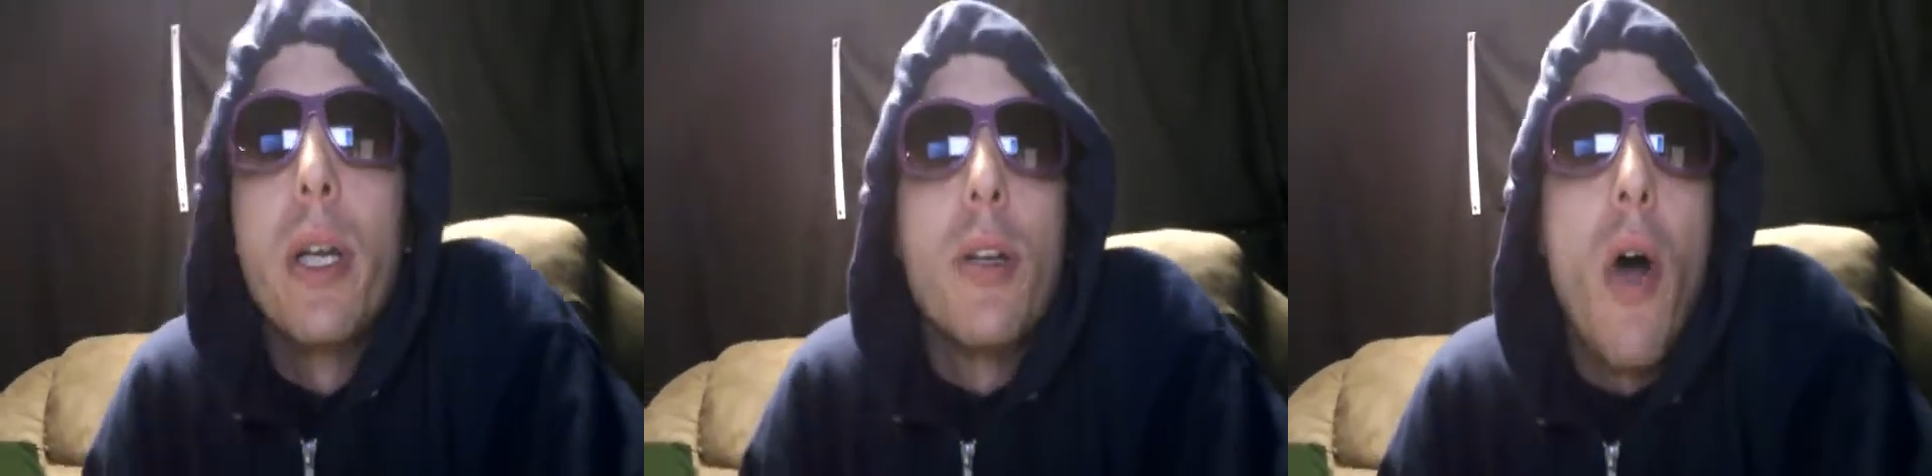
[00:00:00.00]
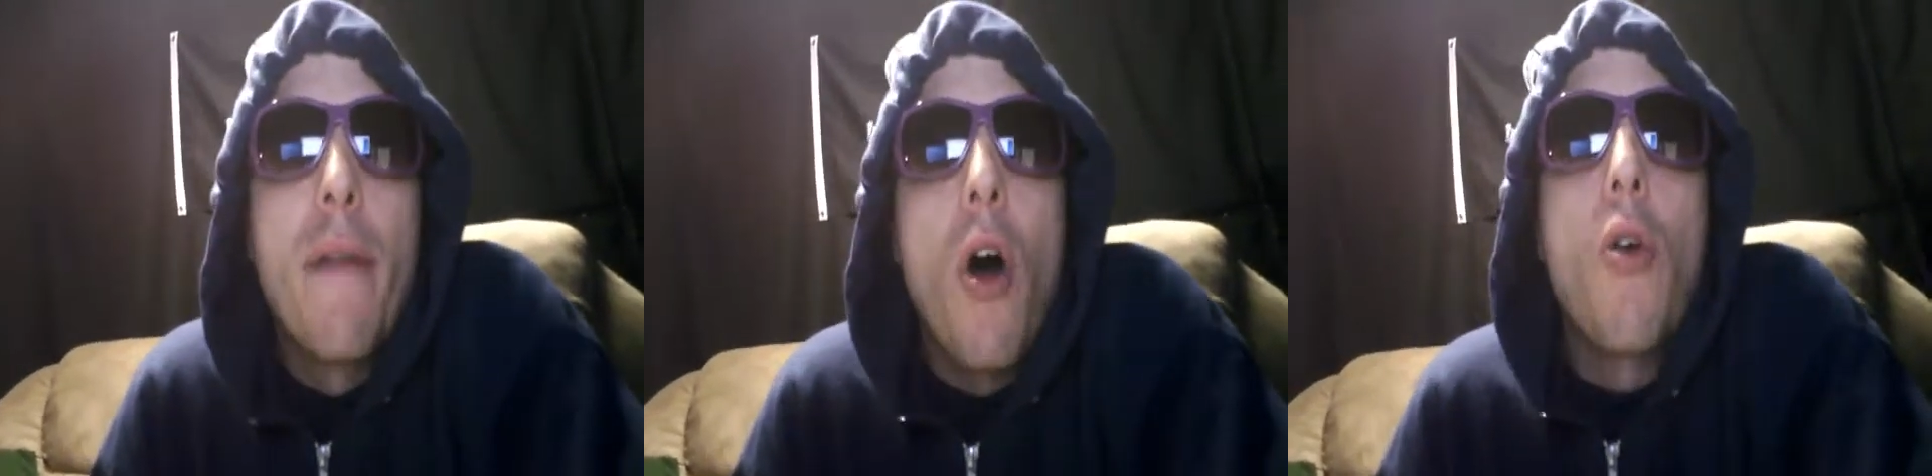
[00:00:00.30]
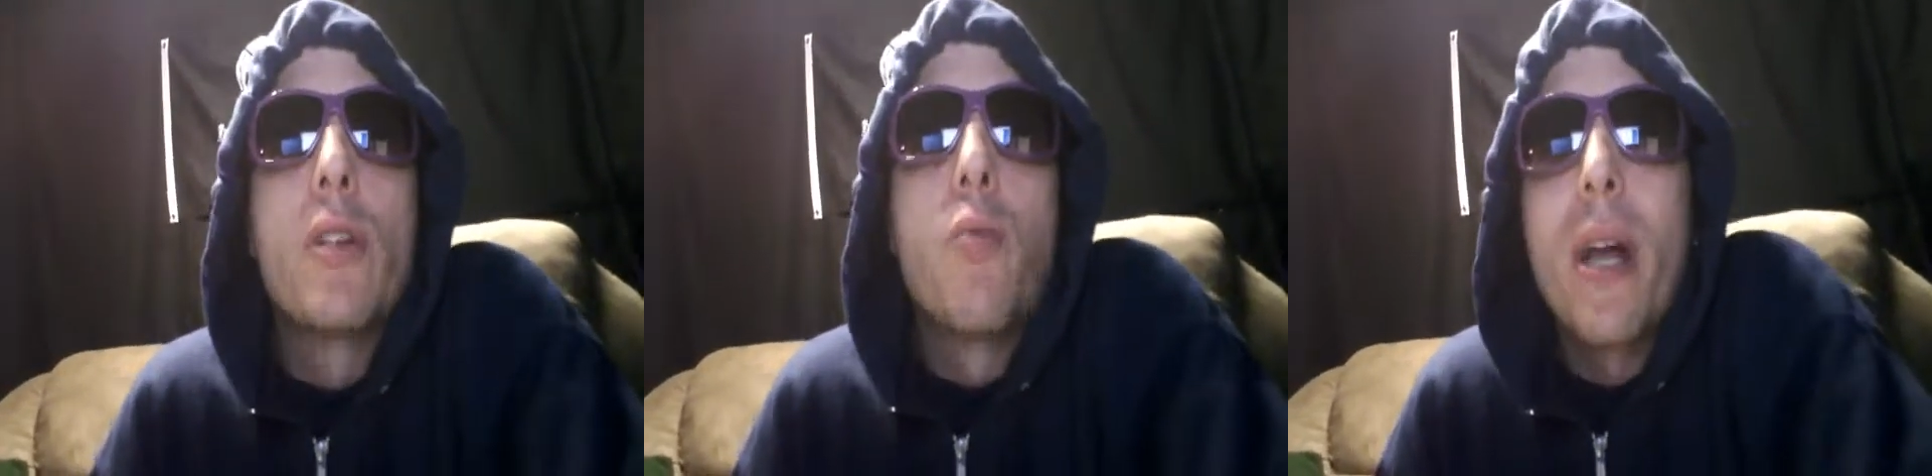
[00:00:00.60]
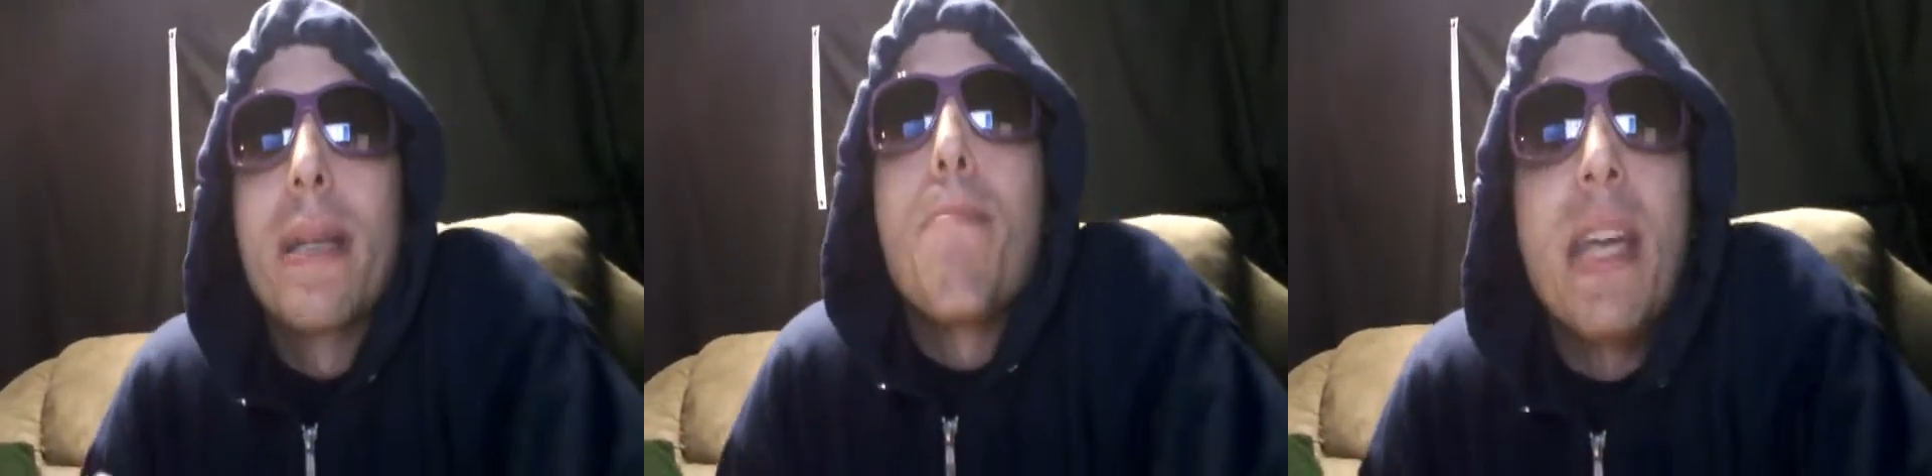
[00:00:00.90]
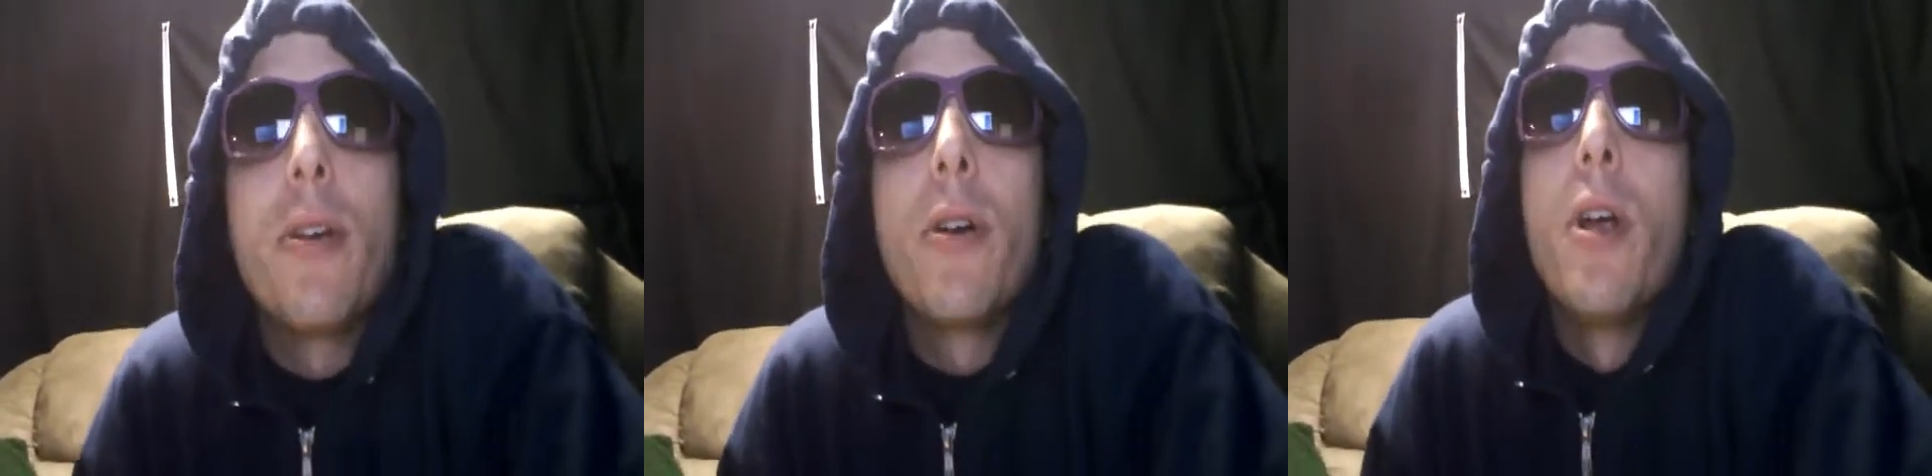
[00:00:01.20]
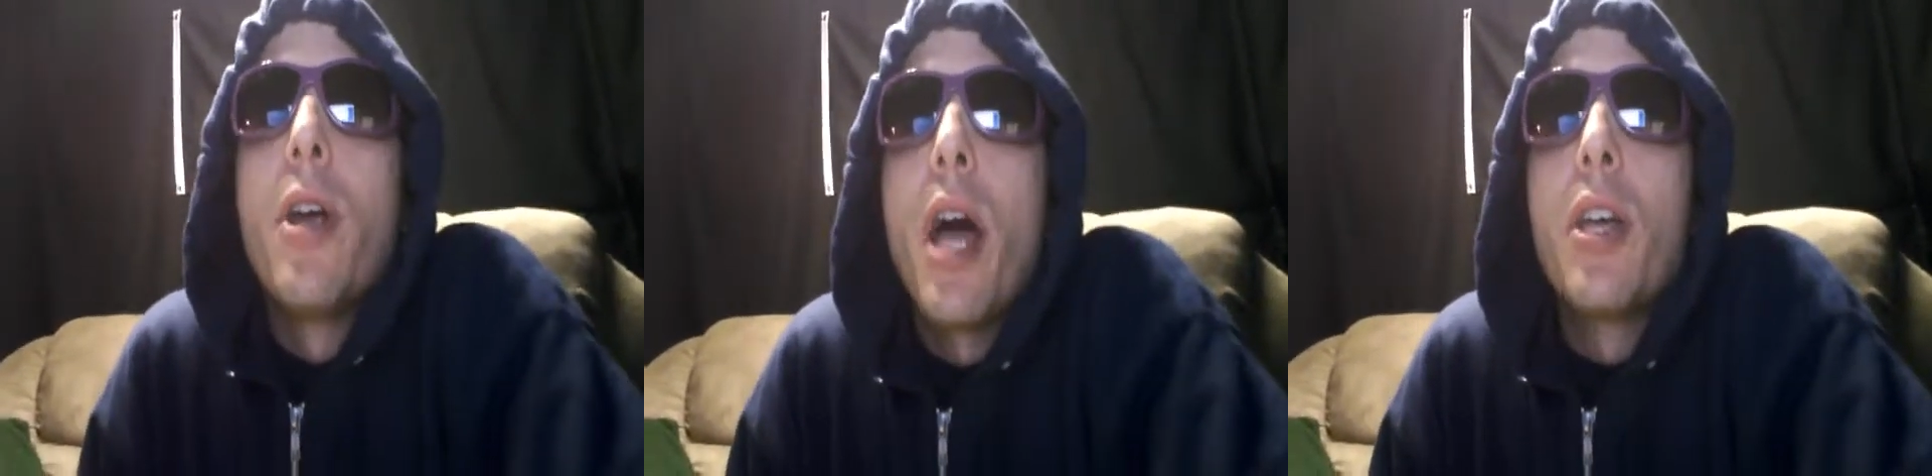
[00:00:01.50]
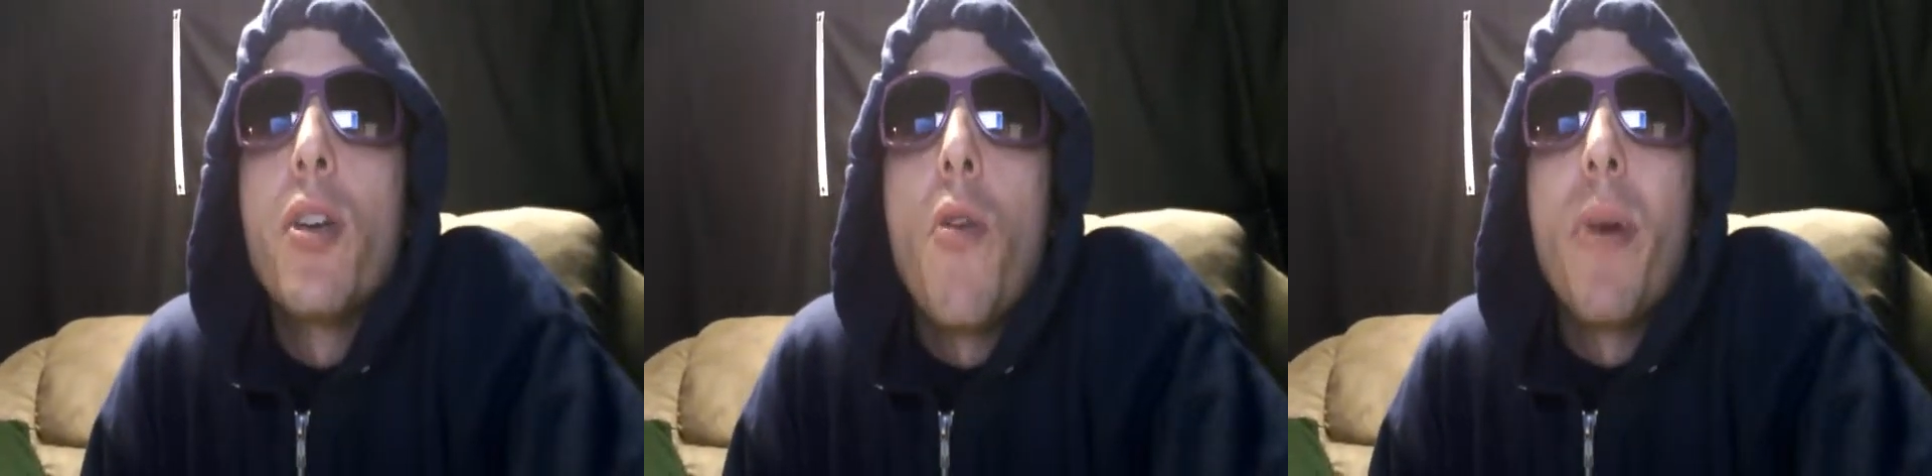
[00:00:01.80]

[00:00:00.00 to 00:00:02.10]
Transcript: You know, I've always wanted to meet her, you know,